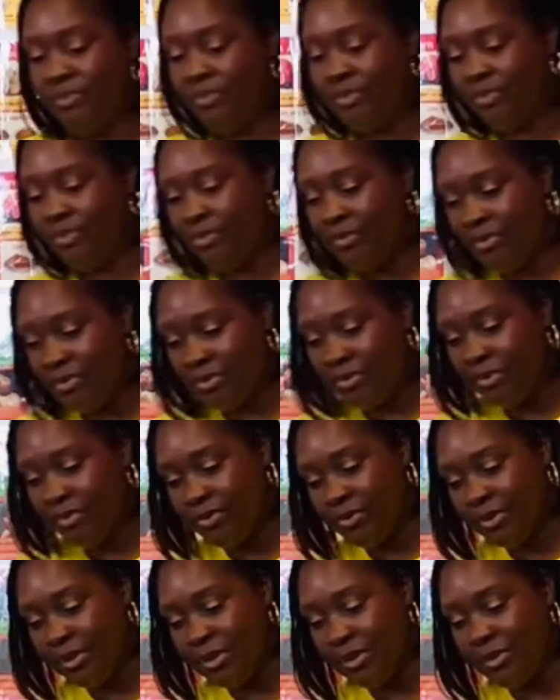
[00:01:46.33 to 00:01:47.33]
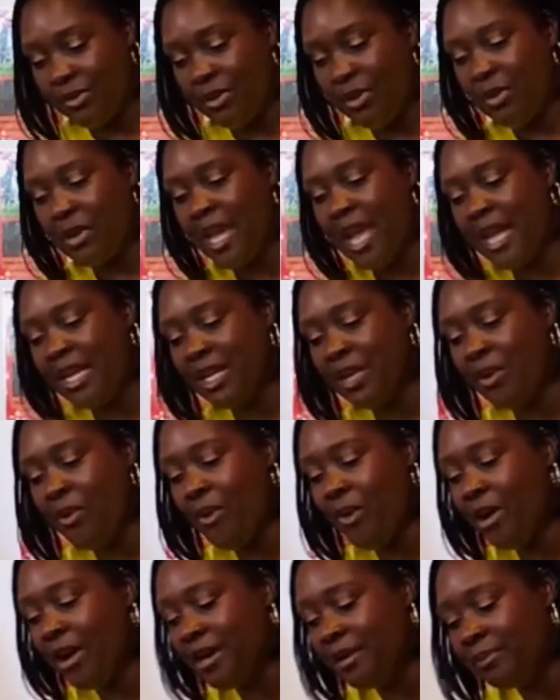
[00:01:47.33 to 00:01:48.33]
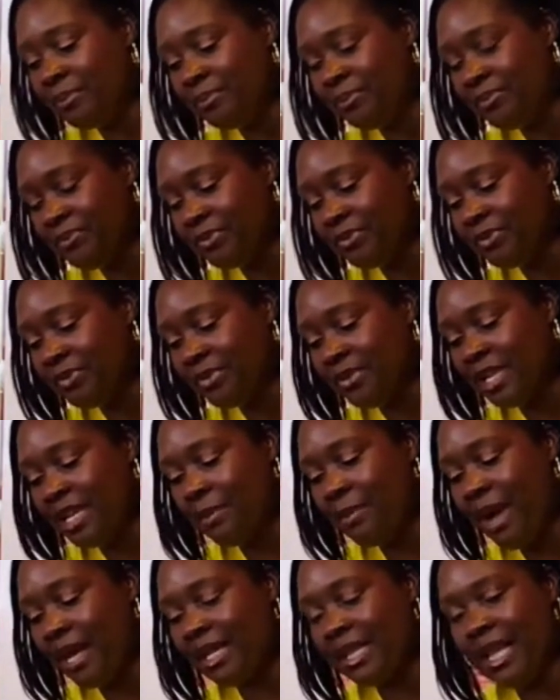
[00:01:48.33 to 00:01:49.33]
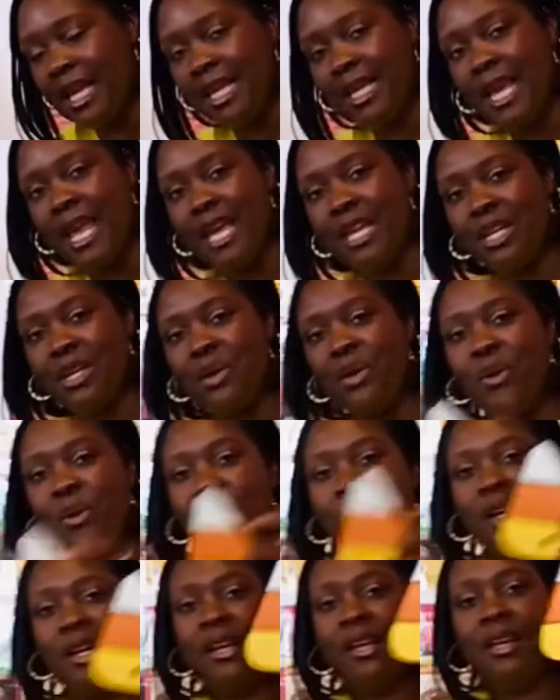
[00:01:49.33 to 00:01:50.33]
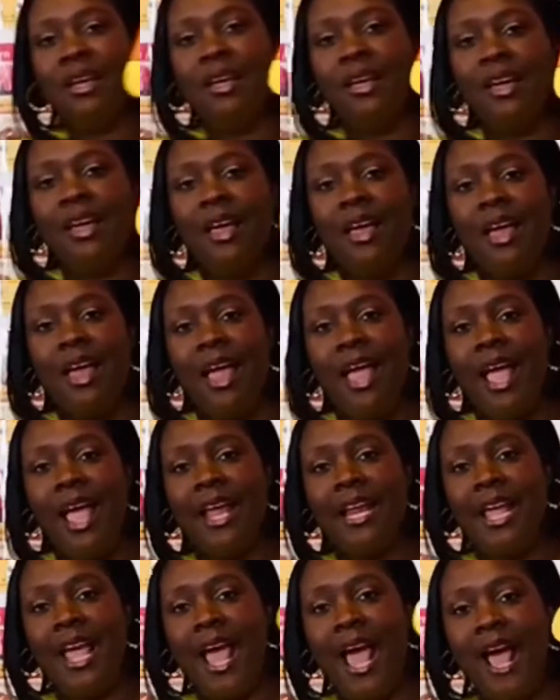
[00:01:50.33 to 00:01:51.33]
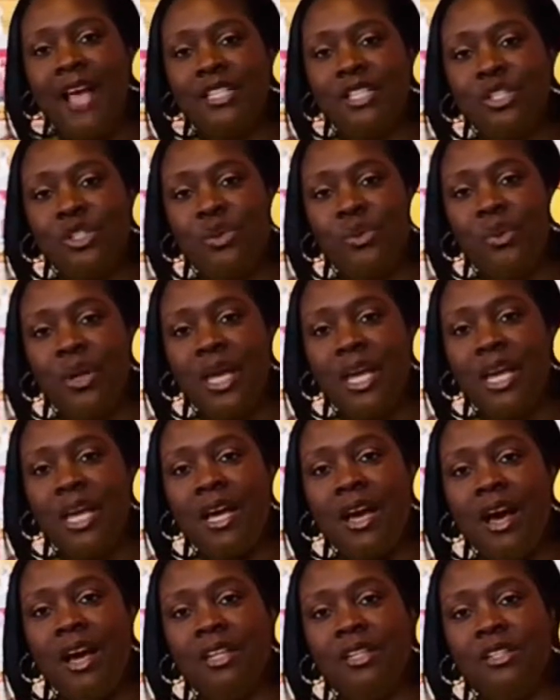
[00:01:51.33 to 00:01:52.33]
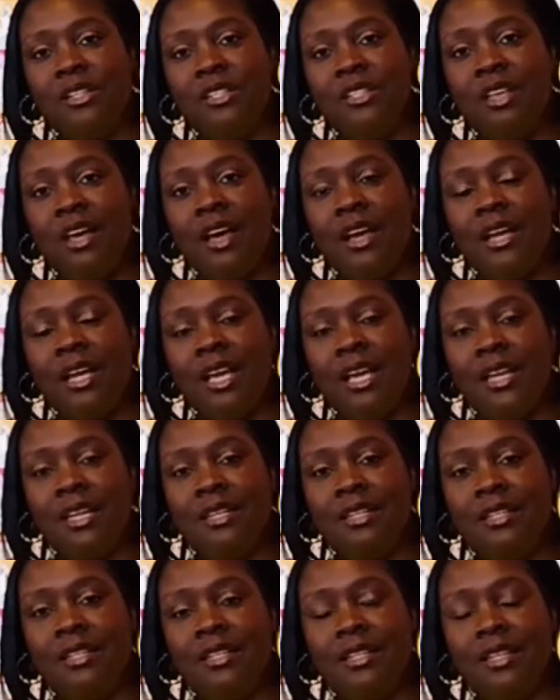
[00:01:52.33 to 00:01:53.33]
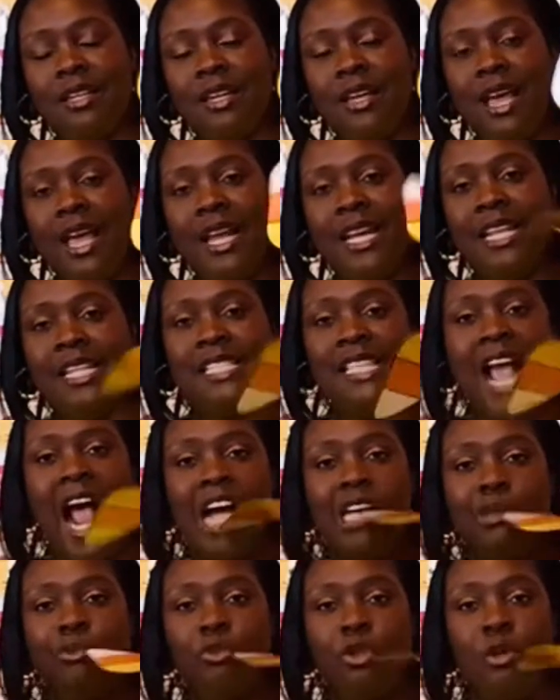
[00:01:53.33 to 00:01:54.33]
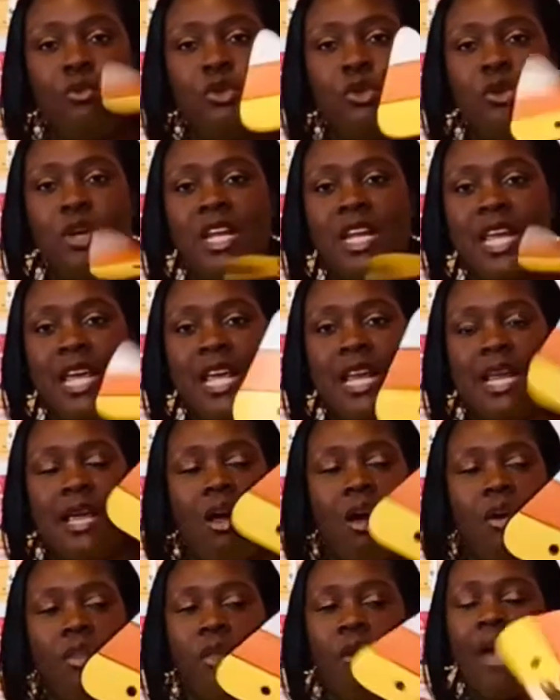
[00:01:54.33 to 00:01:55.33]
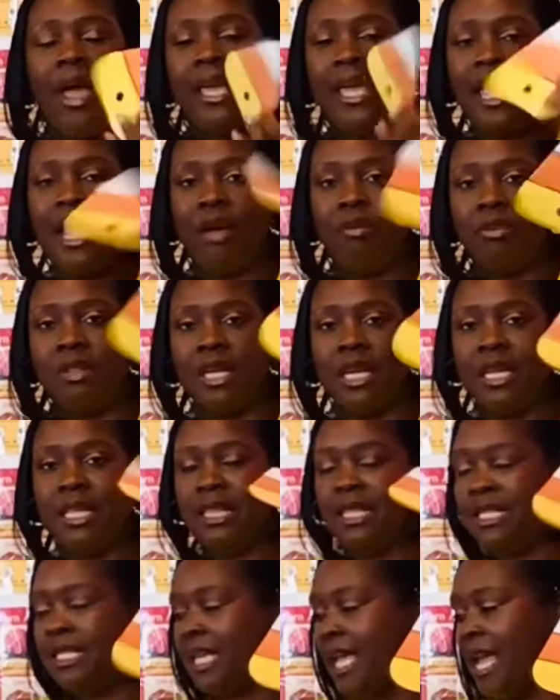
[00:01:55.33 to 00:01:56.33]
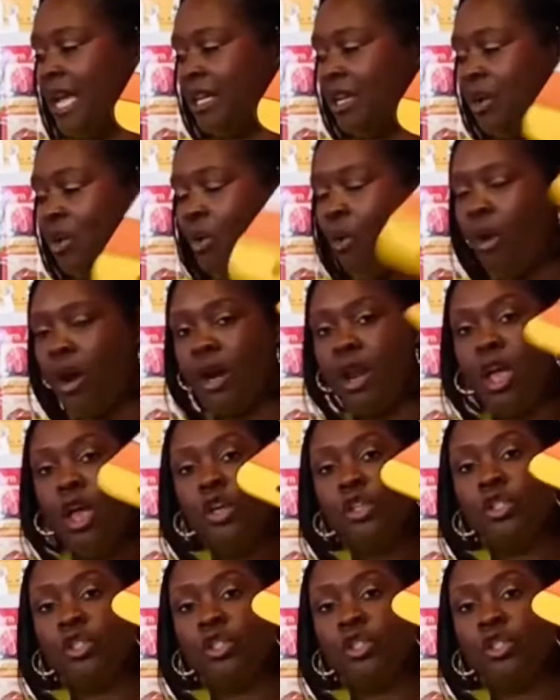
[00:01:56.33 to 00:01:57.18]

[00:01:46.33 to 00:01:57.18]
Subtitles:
You know candy corn? Anybody like candy corn? And it has 3 colors on it. And you can eat it, although I can't really eat this candy corn. So